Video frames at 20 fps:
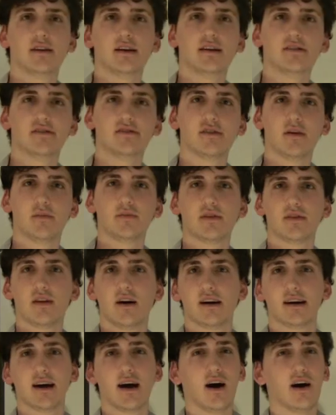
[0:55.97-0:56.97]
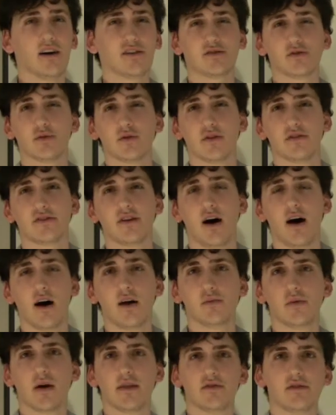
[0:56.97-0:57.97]
It's something that I get asked all the
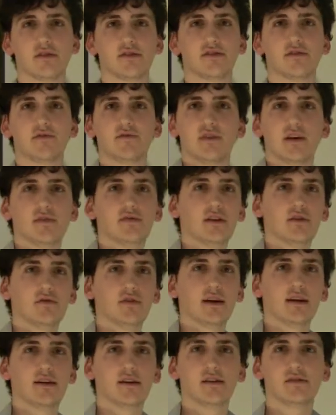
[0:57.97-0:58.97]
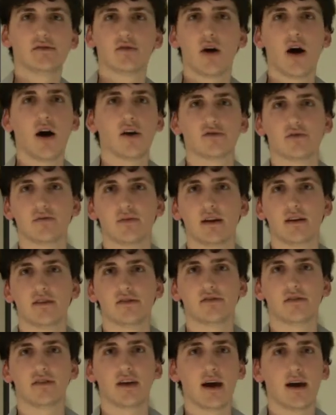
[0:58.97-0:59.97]
time, whether it's 50 readers or 100
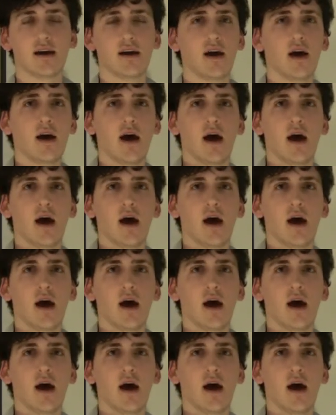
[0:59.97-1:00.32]
readers a day.